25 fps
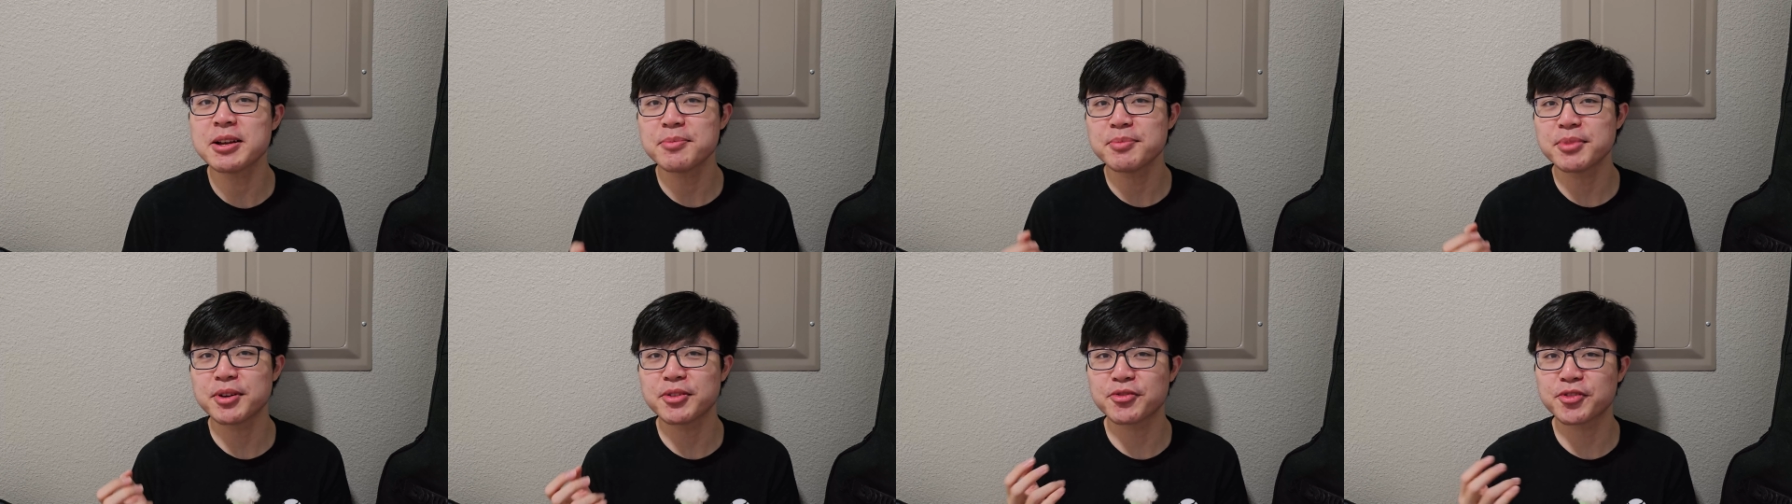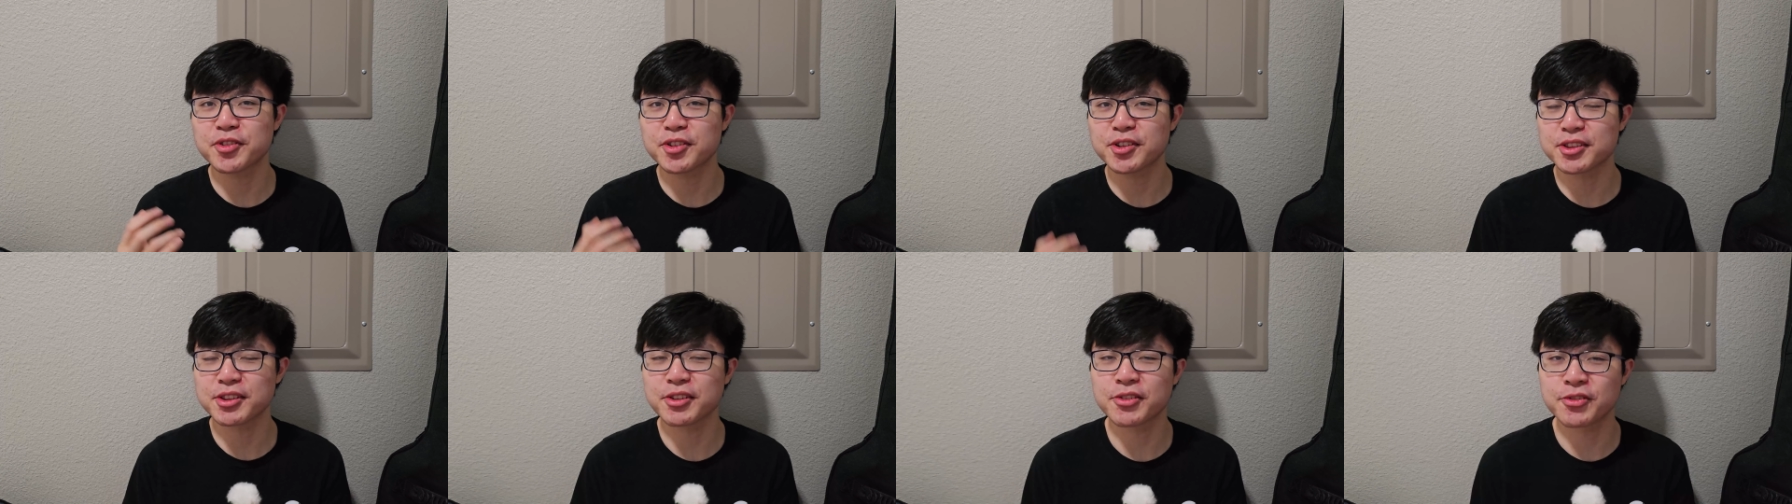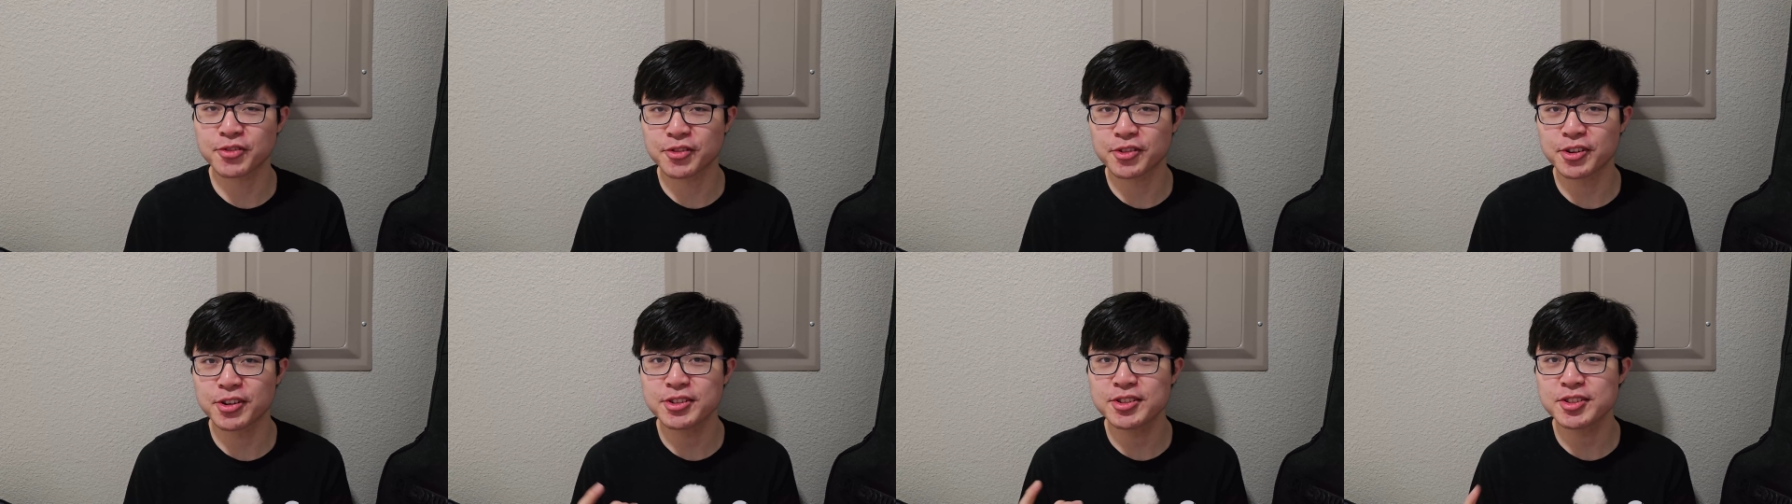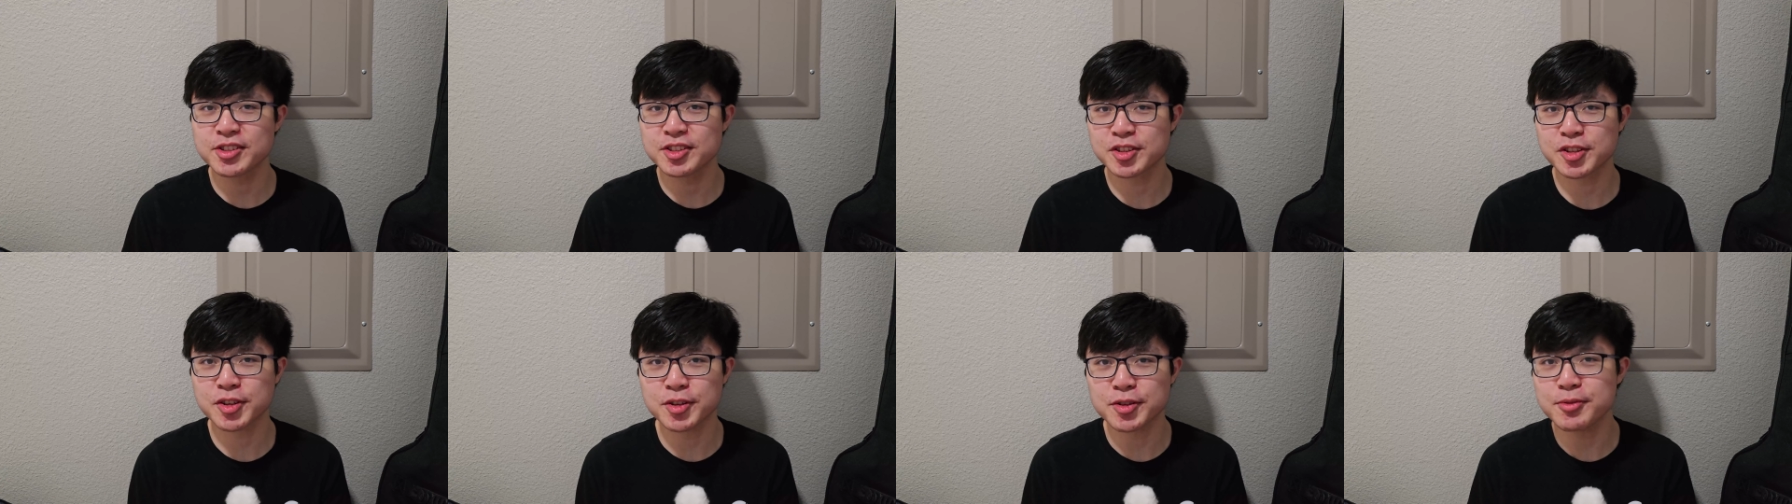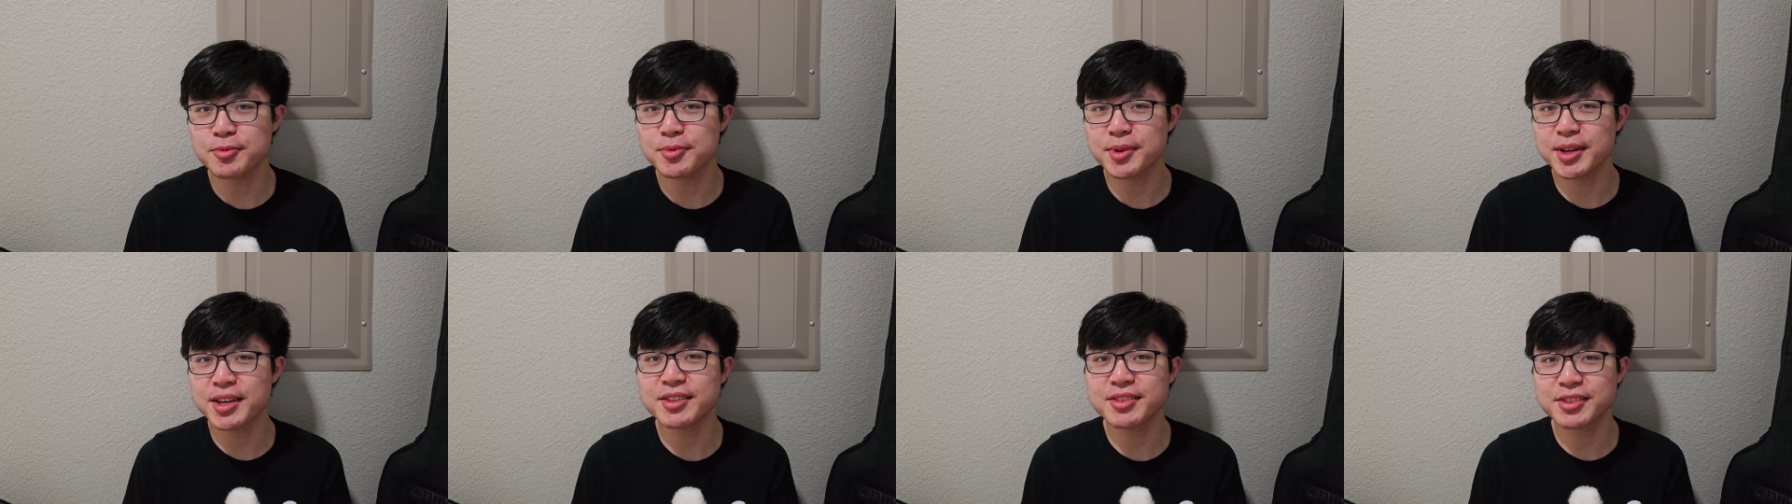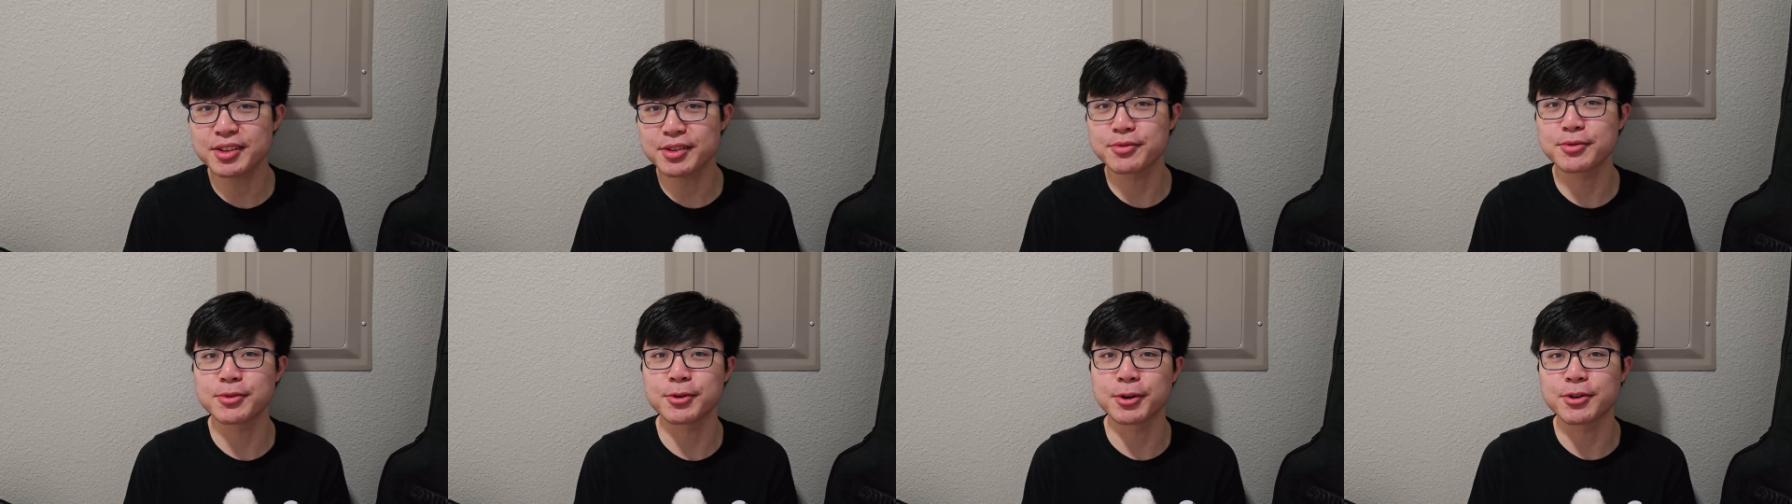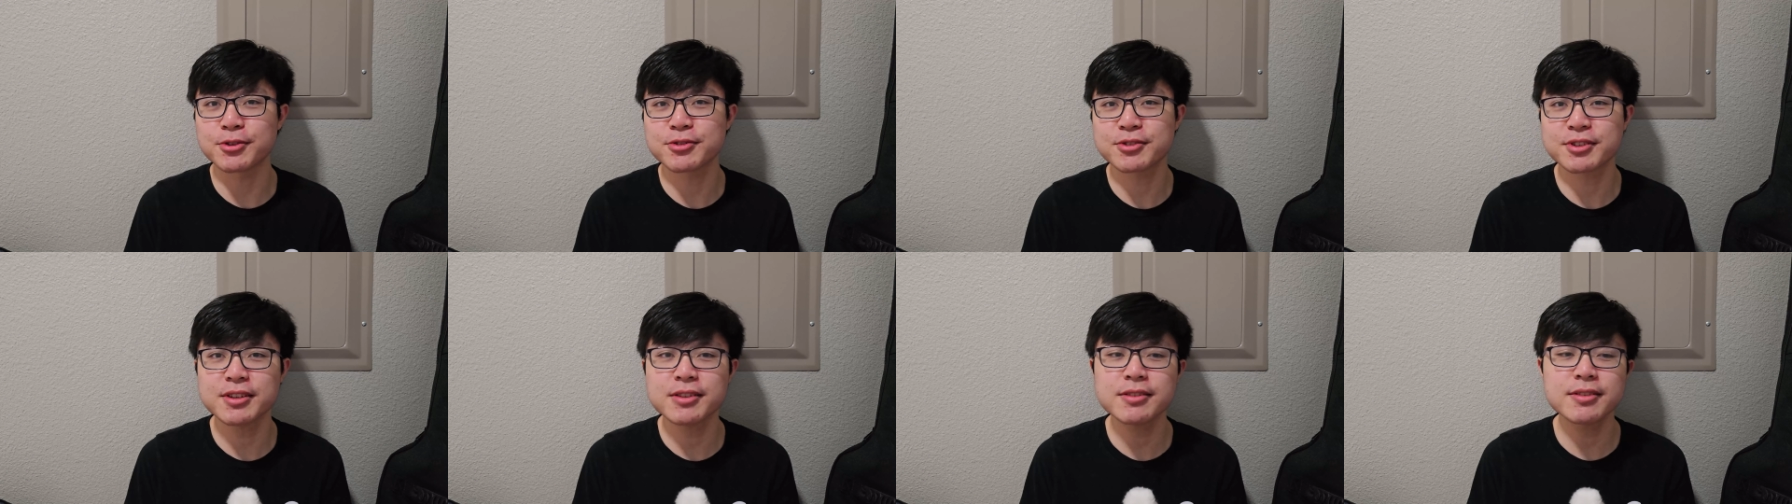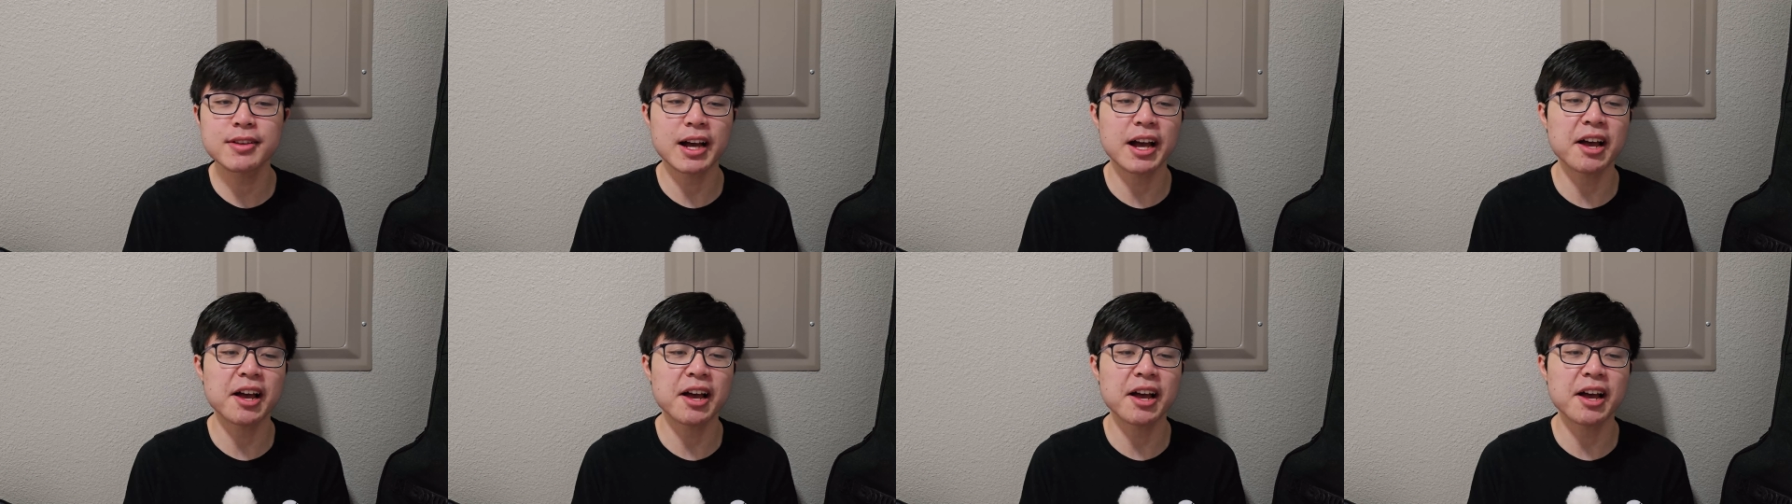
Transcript: but for the first two weeks of groceries,